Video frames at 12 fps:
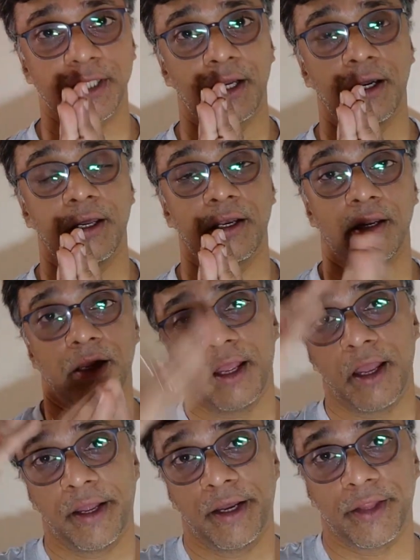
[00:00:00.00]
Namaskar
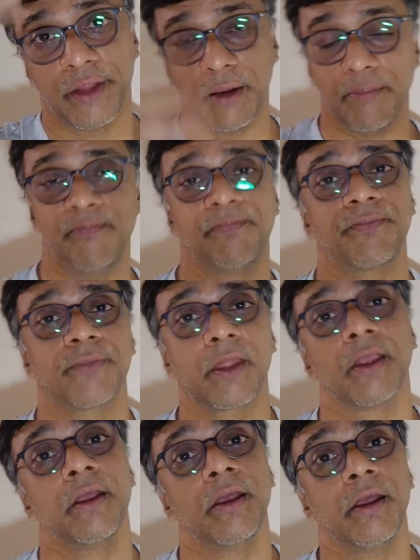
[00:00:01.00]
and Adab.
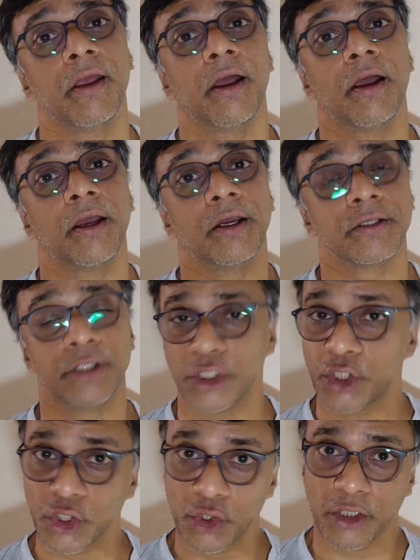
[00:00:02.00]

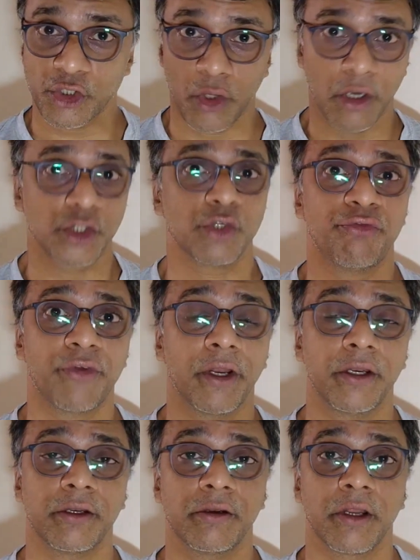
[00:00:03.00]
This is your astrologer
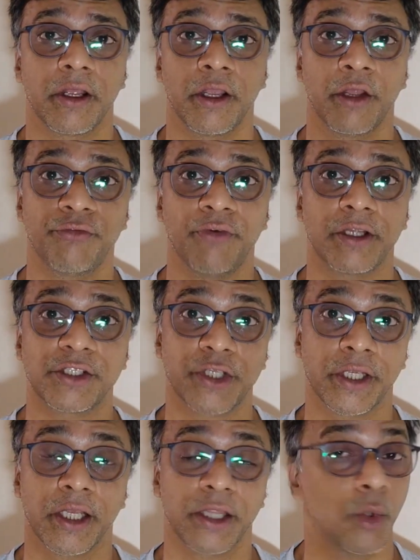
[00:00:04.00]
friend Irfan
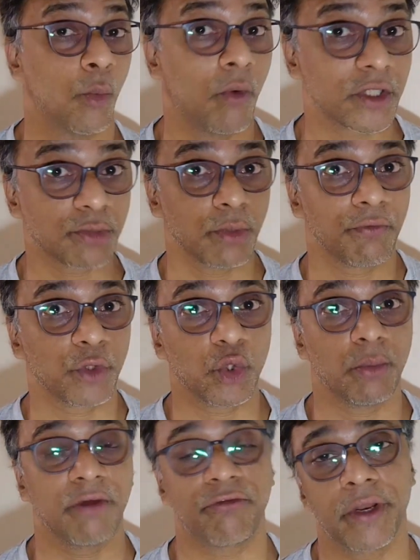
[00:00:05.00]
Syed once more with
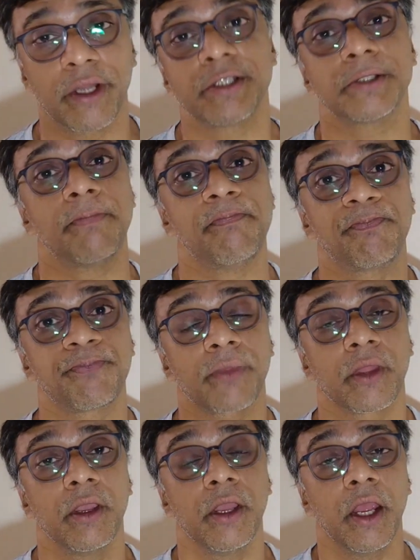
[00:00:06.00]
you my friends.
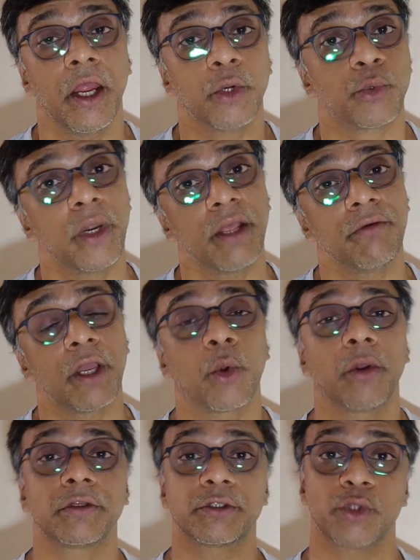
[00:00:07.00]
Today we are
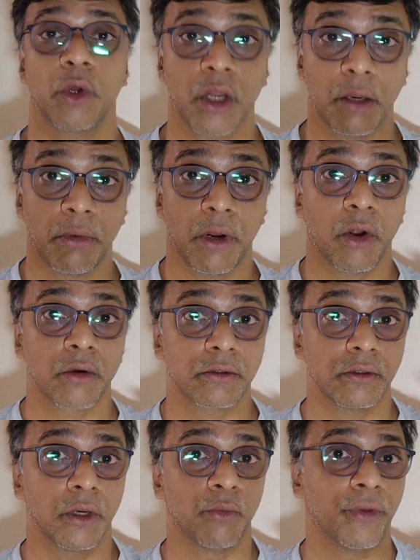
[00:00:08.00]
going to talk about
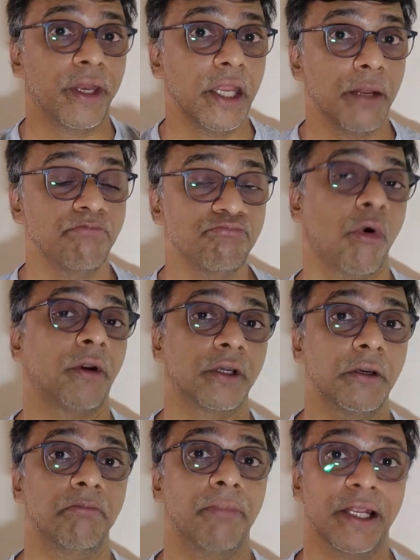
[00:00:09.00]
a very
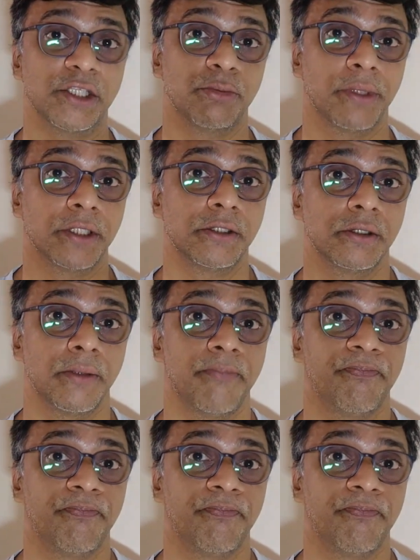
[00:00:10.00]
important placement